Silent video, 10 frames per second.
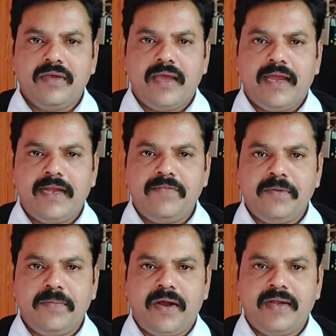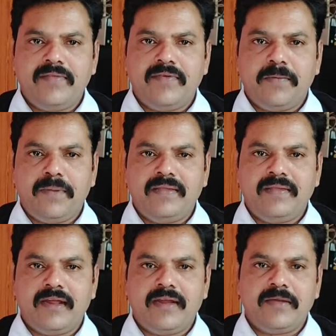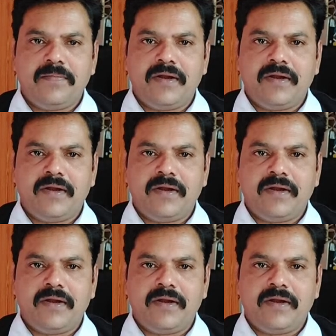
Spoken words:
and if the party is one place and another